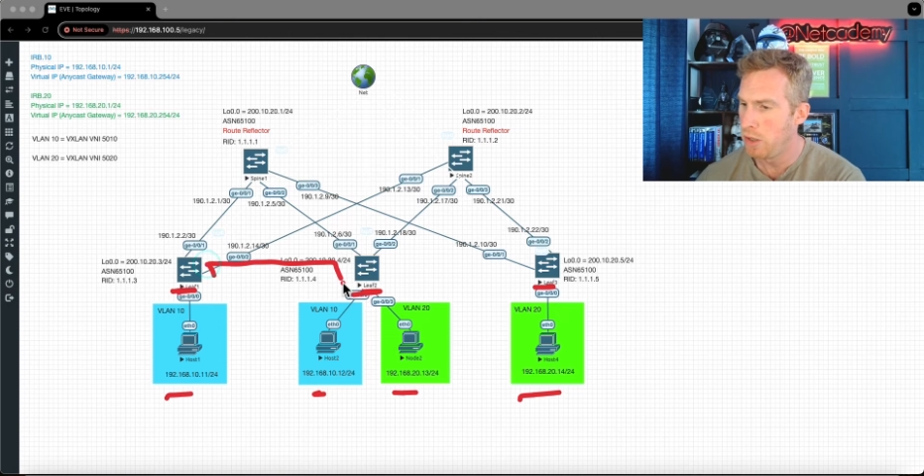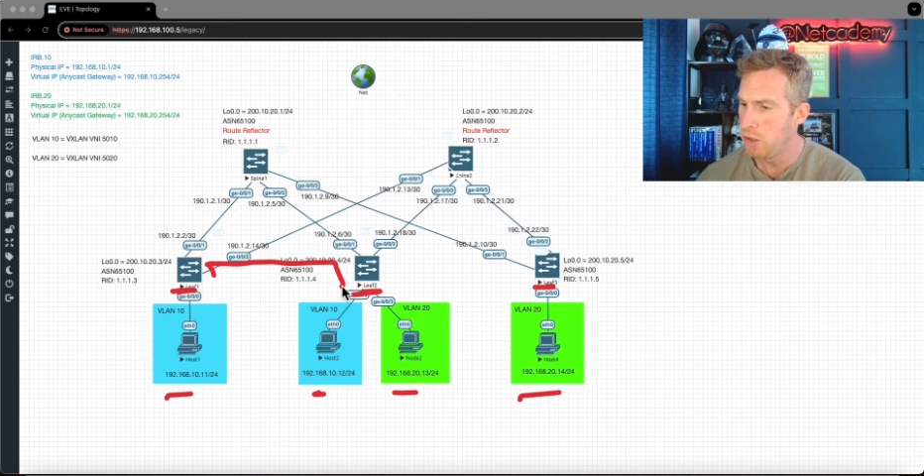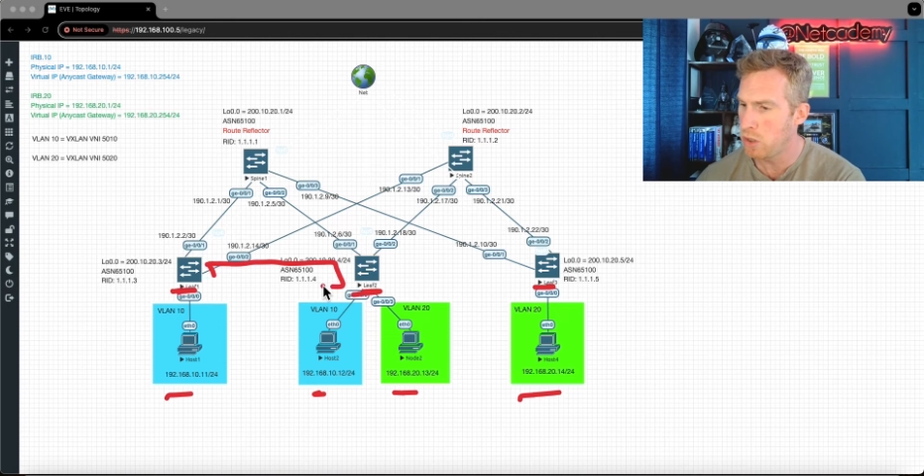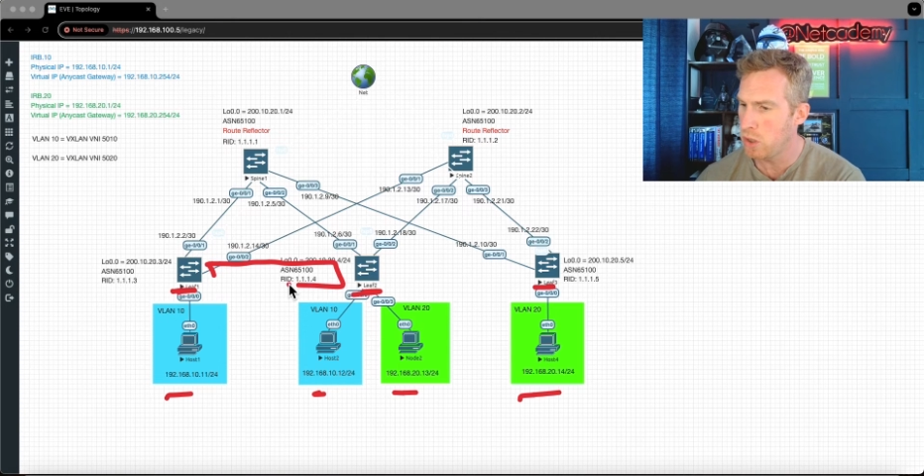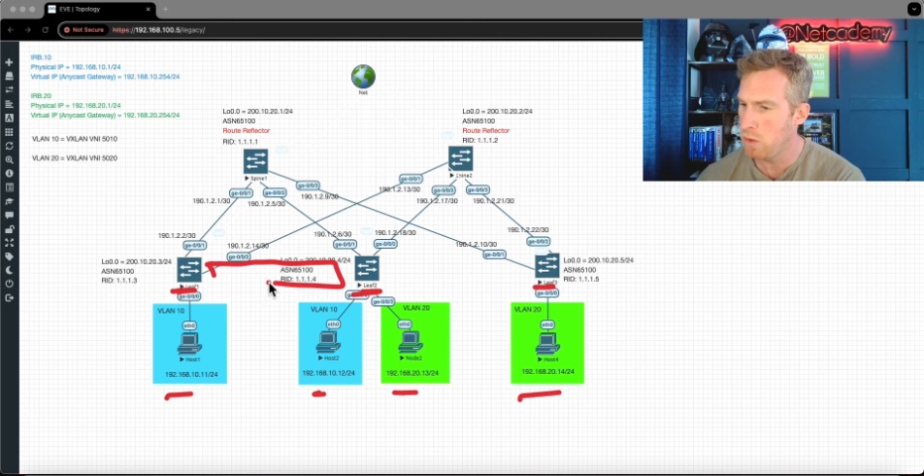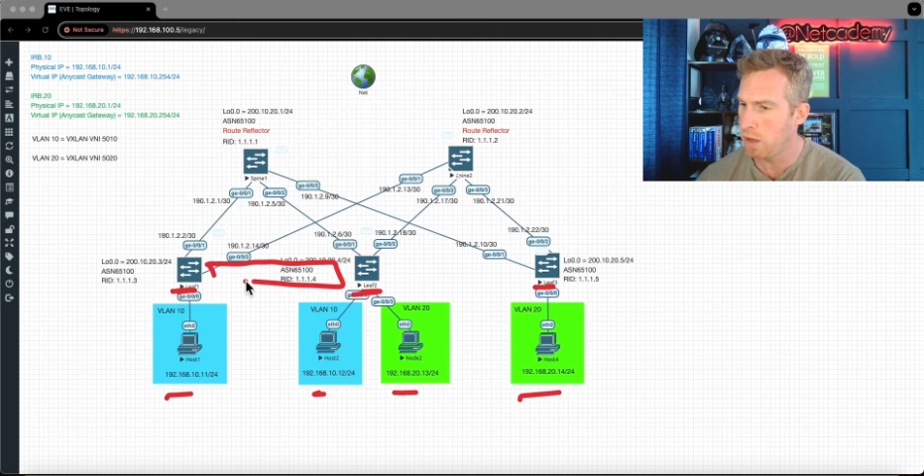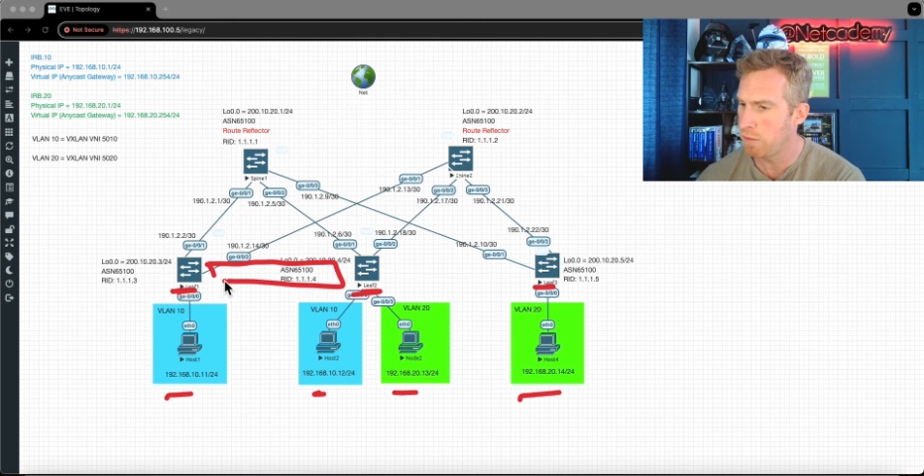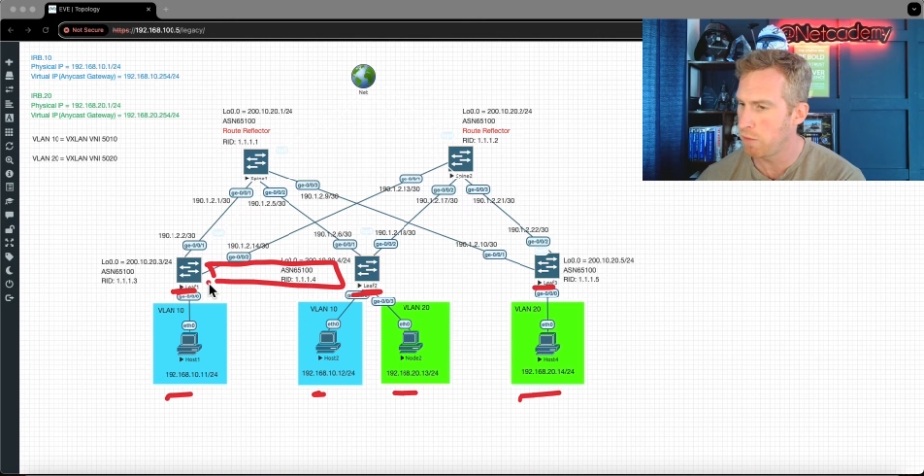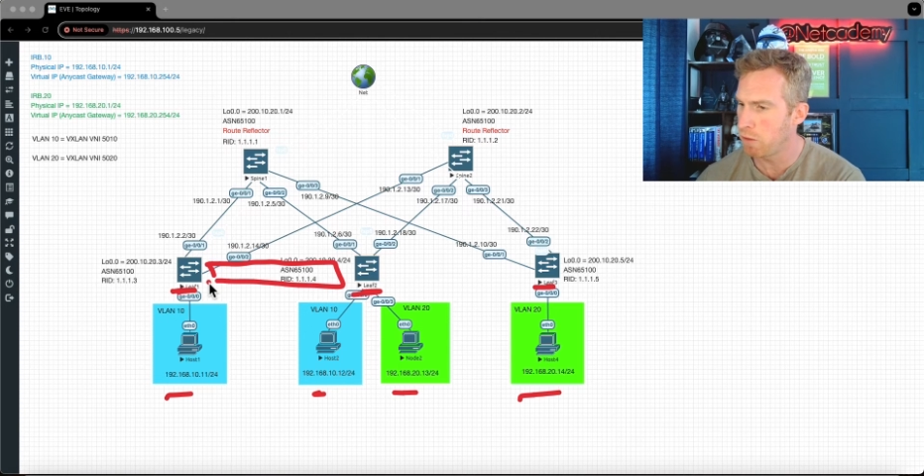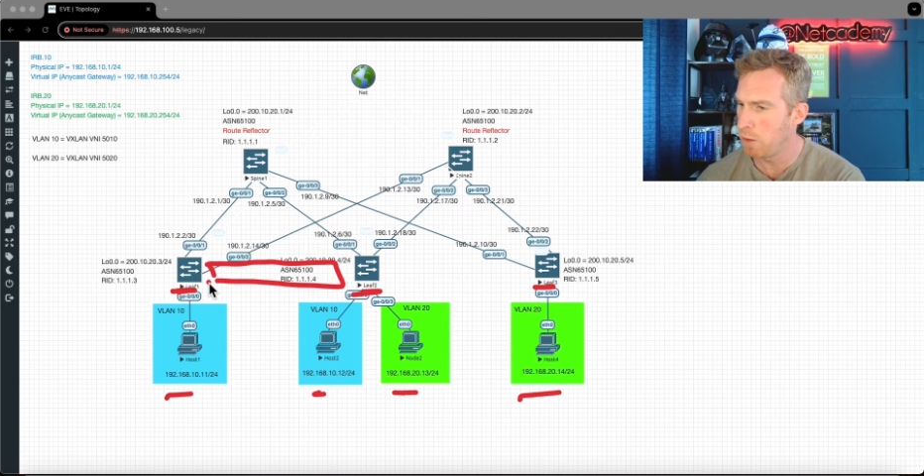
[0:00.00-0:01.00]
to
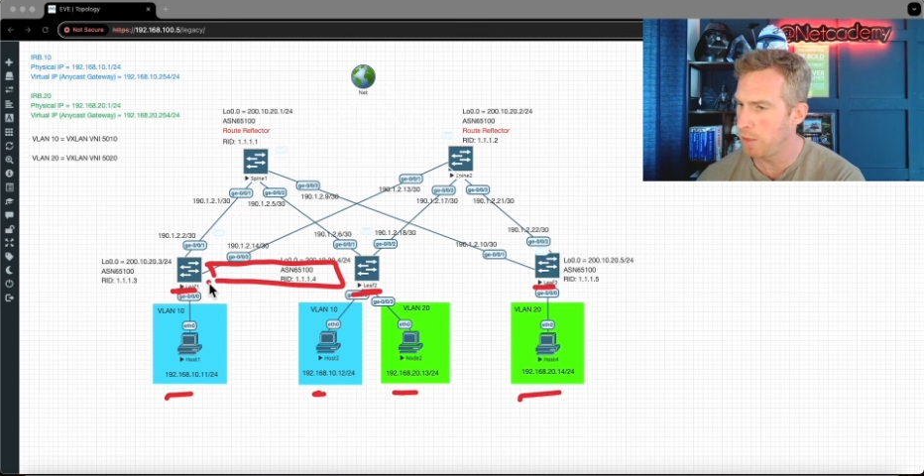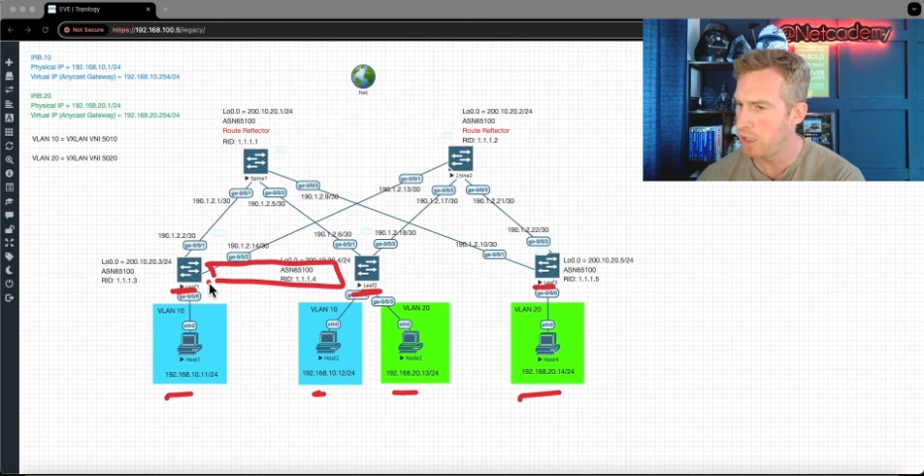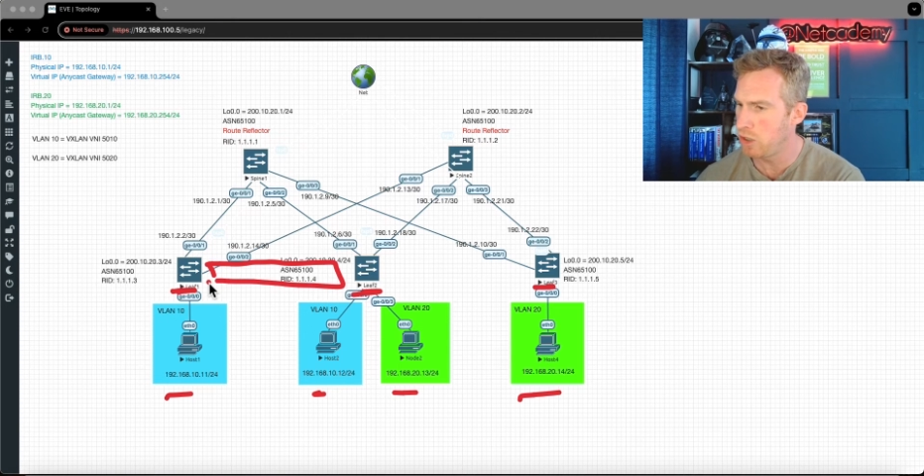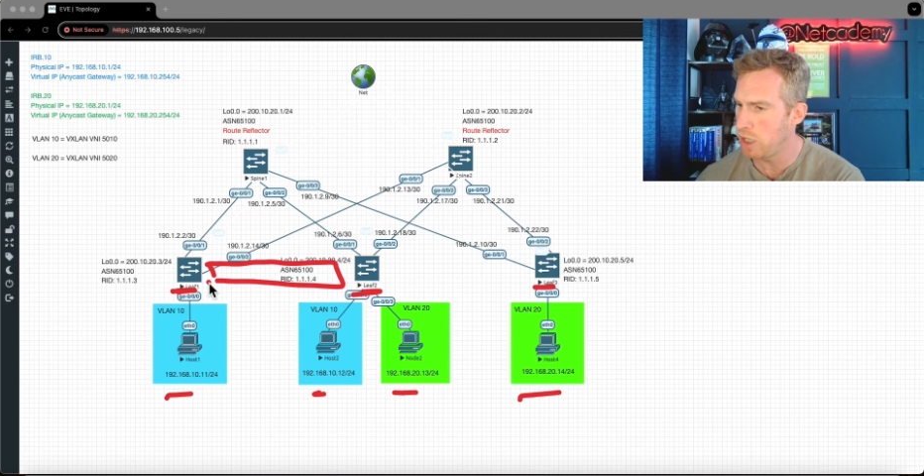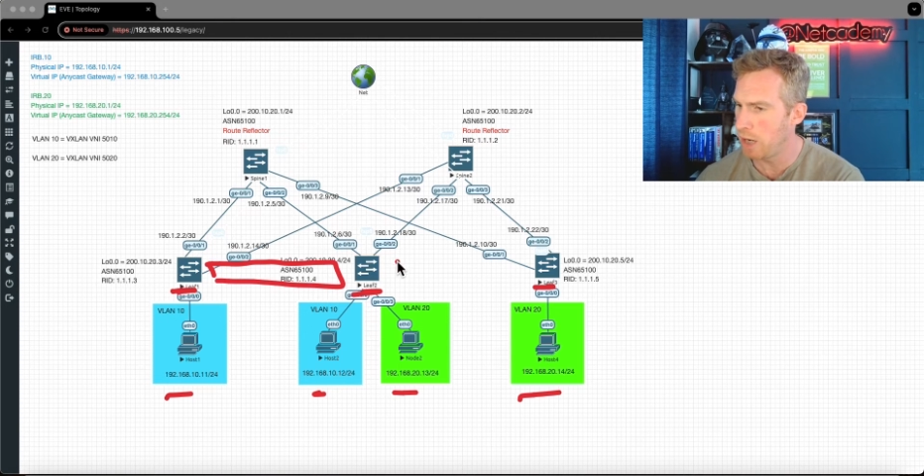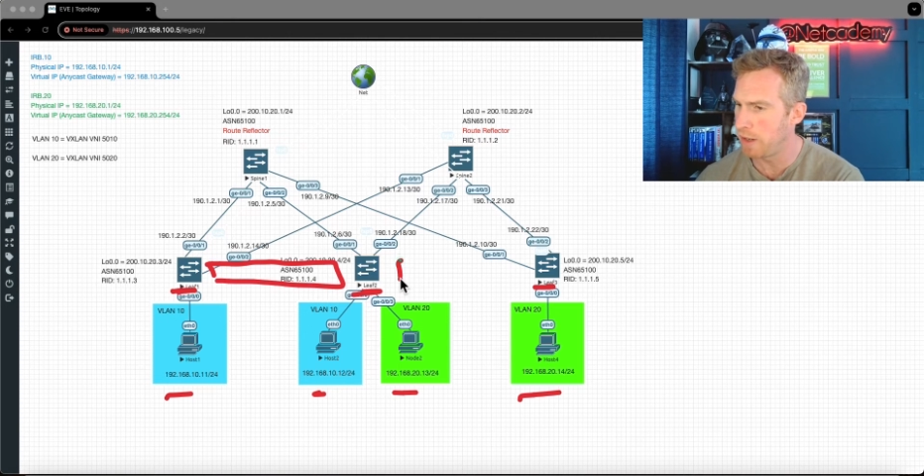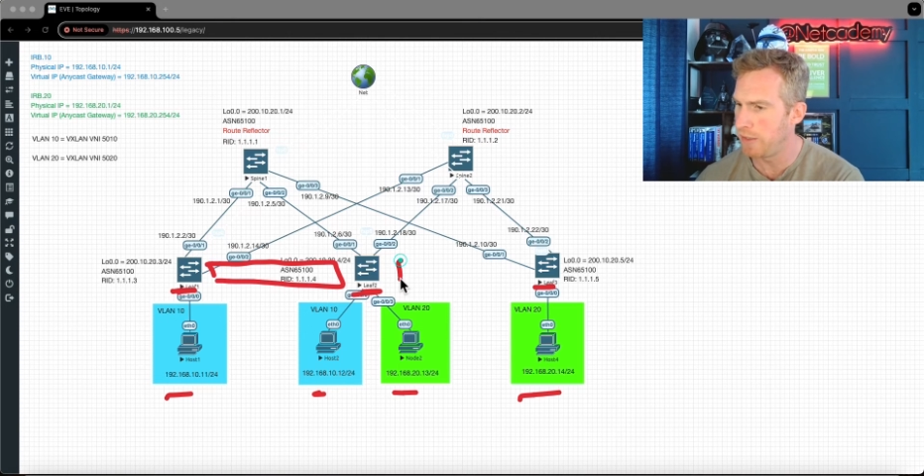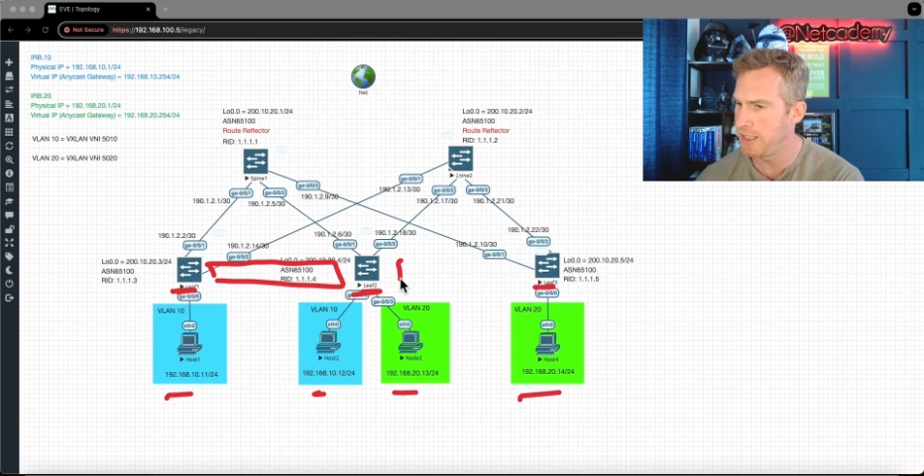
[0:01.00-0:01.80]
and from each other.